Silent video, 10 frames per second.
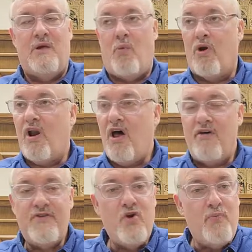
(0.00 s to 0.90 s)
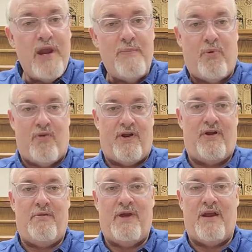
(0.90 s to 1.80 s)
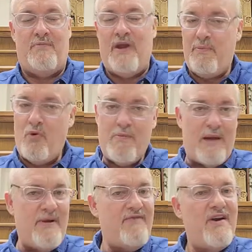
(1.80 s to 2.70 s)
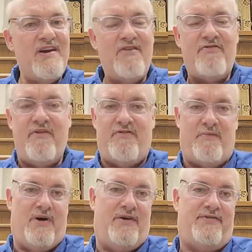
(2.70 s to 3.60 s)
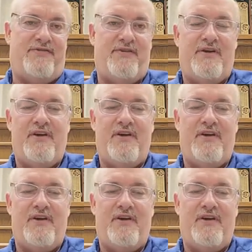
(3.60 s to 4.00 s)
We want to love new people that come in, people who may be very different from us.